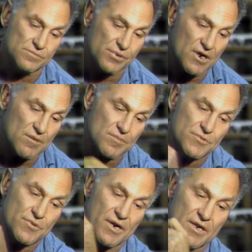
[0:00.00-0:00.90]

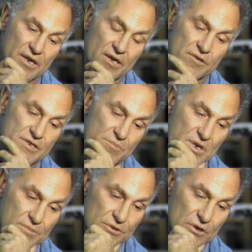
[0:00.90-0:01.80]
problems right now, is that
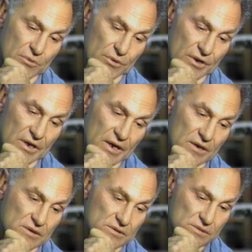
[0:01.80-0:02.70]
people who are working
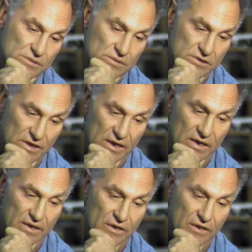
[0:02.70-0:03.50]
outside